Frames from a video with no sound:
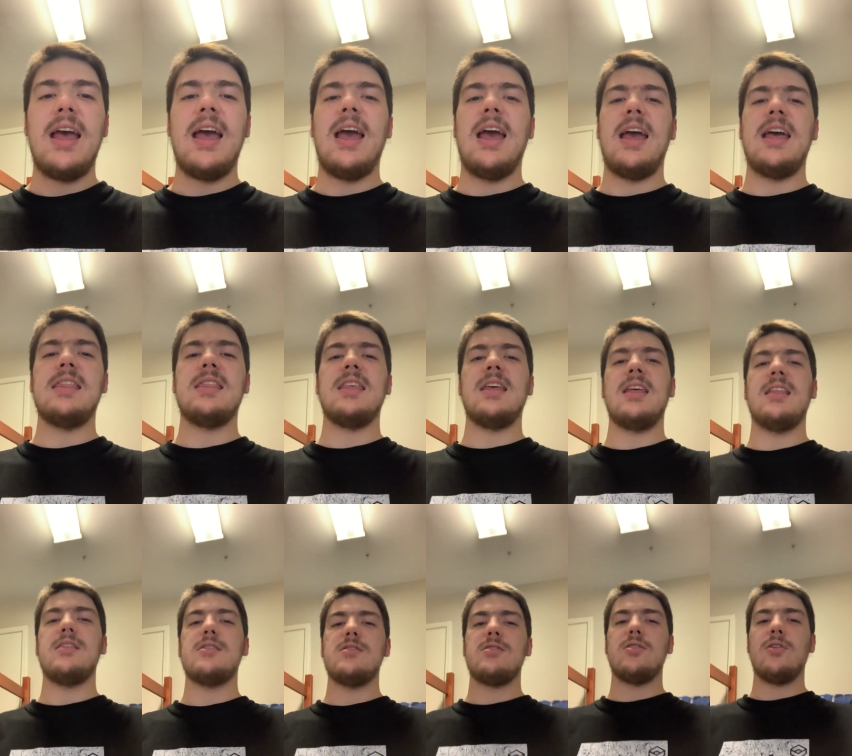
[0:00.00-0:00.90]
and
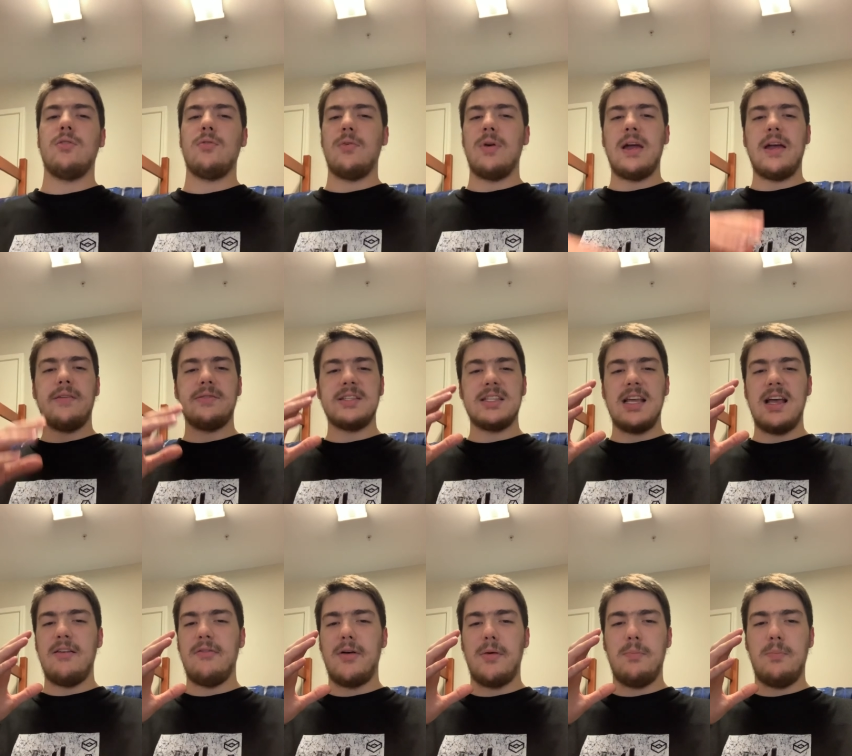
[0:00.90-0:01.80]
then the refs
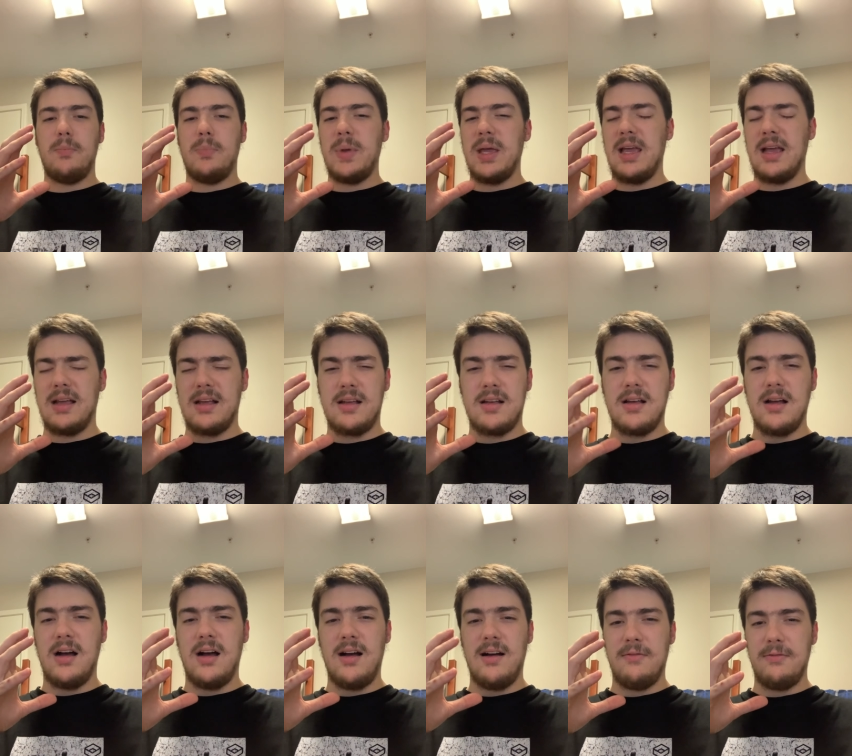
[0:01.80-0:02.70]
have a big
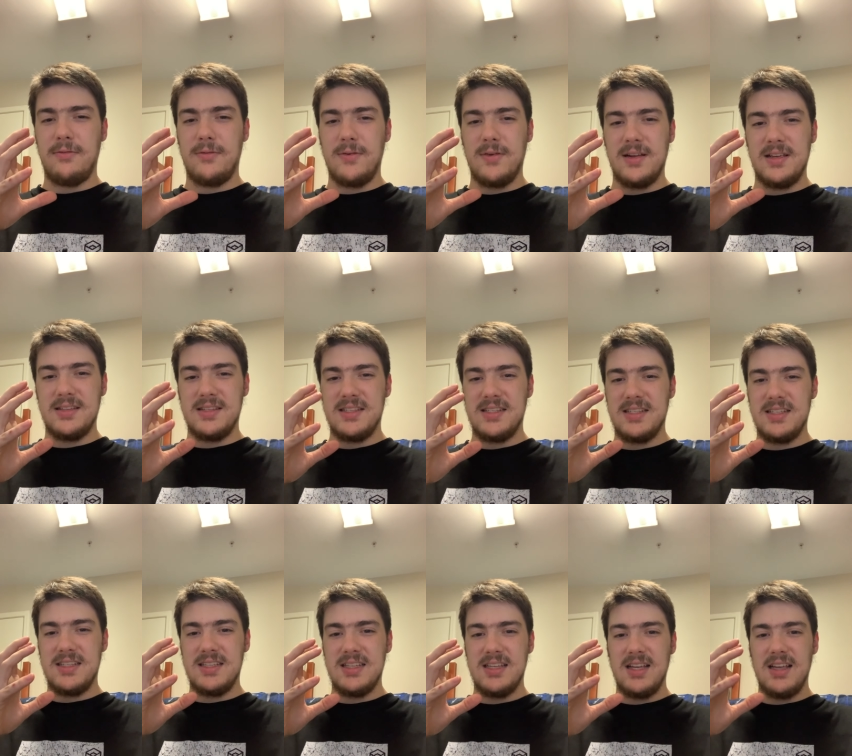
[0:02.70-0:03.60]

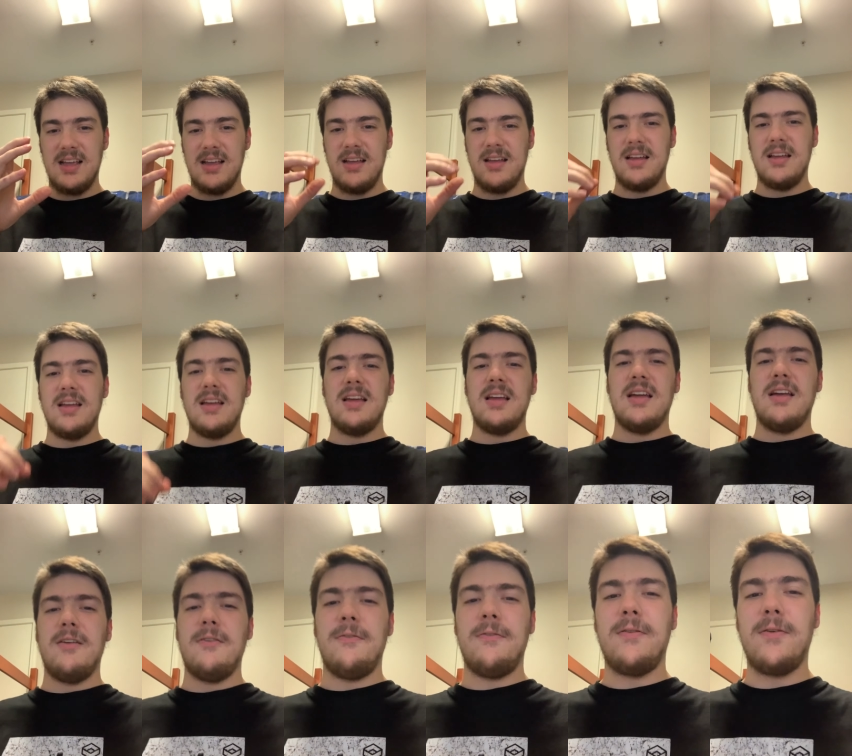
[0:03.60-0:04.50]
conference
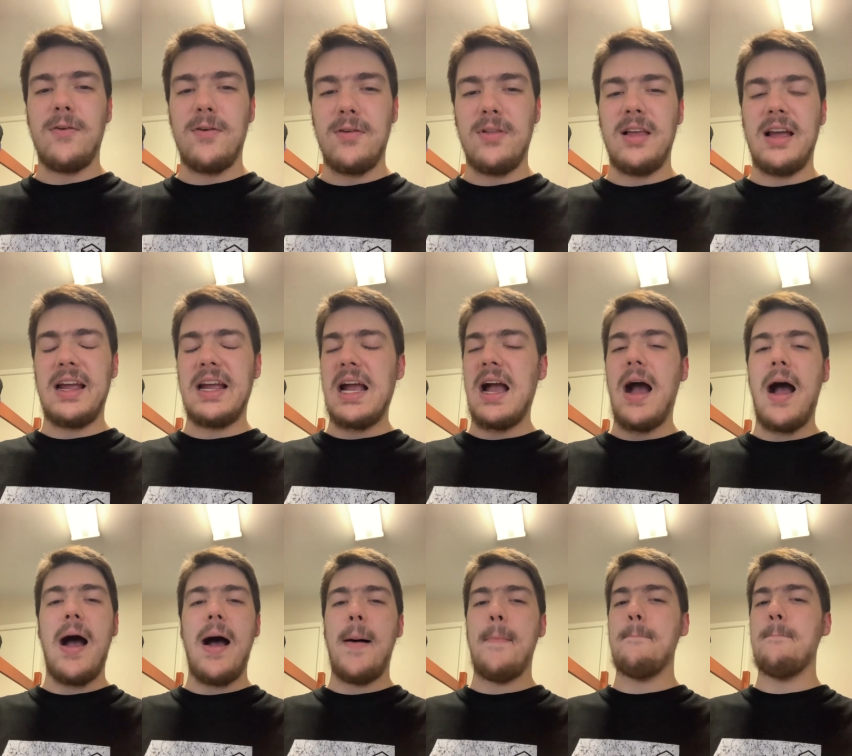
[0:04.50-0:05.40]
for like
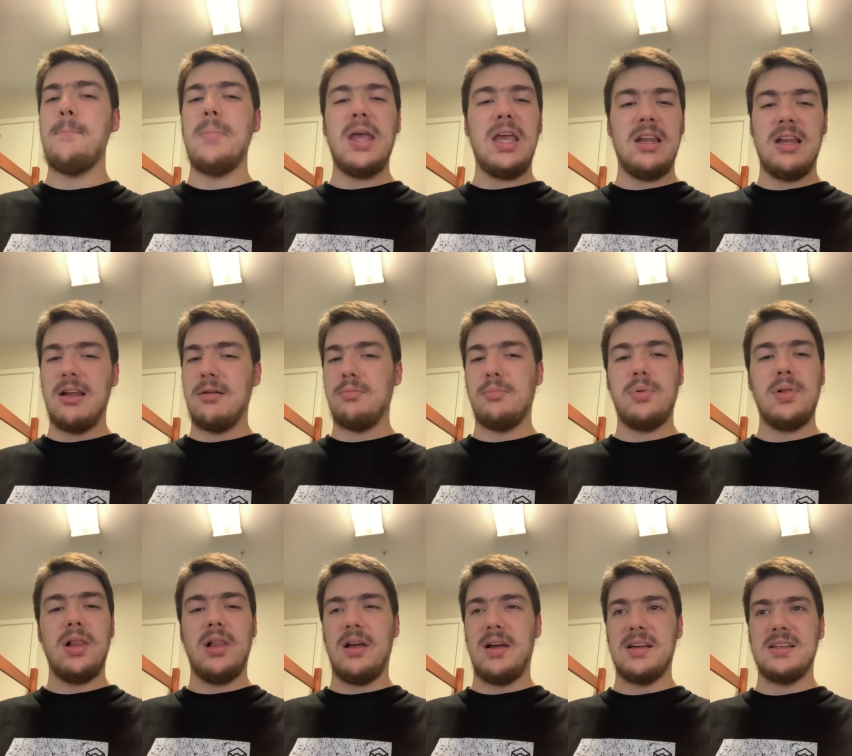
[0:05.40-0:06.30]
a minute
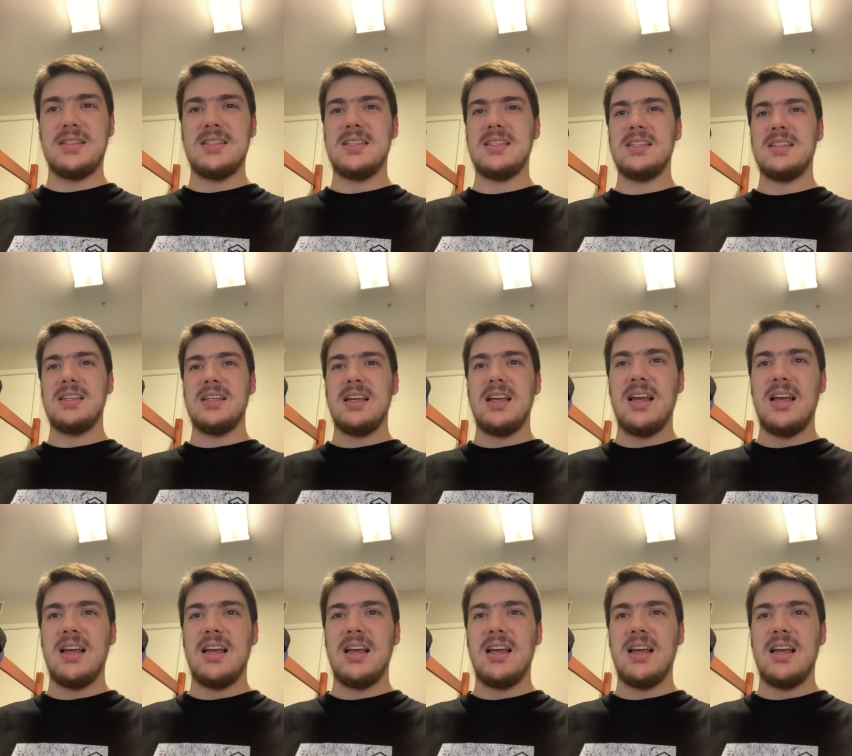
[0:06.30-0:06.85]
plus.